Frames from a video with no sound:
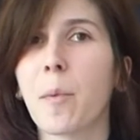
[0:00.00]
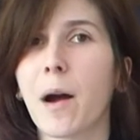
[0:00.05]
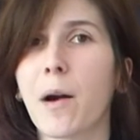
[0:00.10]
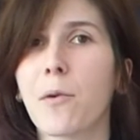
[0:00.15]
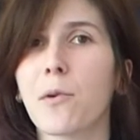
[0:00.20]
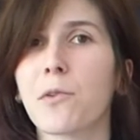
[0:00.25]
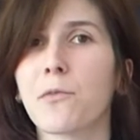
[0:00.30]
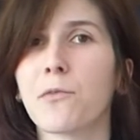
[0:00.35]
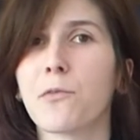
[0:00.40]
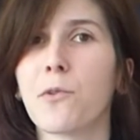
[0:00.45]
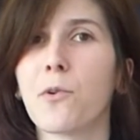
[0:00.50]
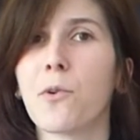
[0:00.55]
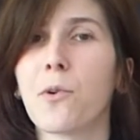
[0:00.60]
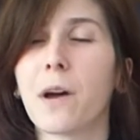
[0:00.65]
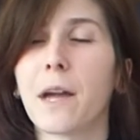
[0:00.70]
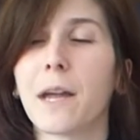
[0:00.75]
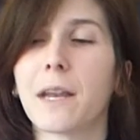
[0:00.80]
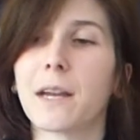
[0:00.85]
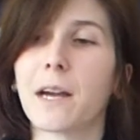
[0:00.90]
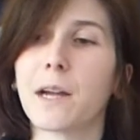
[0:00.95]

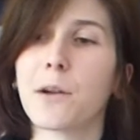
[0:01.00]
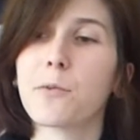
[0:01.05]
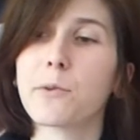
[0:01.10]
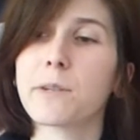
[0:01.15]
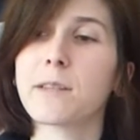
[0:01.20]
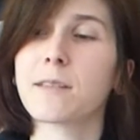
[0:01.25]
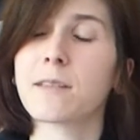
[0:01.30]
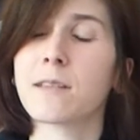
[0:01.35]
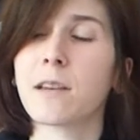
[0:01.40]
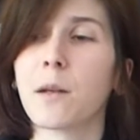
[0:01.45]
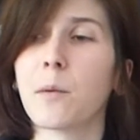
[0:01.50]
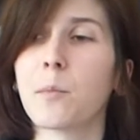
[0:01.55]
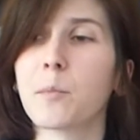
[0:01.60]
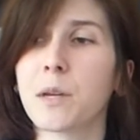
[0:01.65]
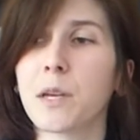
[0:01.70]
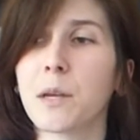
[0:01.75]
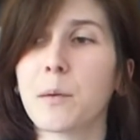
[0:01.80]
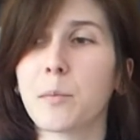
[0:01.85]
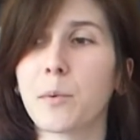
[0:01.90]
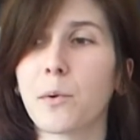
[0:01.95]
powerful. And I always tell
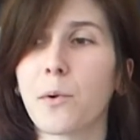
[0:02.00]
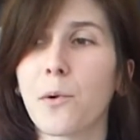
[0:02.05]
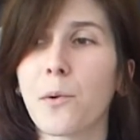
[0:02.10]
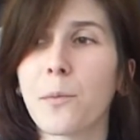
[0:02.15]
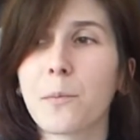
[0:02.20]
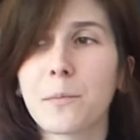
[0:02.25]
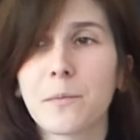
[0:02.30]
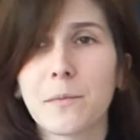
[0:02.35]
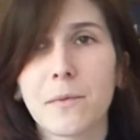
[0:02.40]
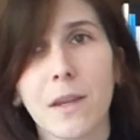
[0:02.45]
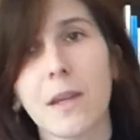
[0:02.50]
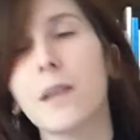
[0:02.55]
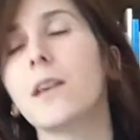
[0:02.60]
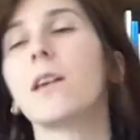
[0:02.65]
people,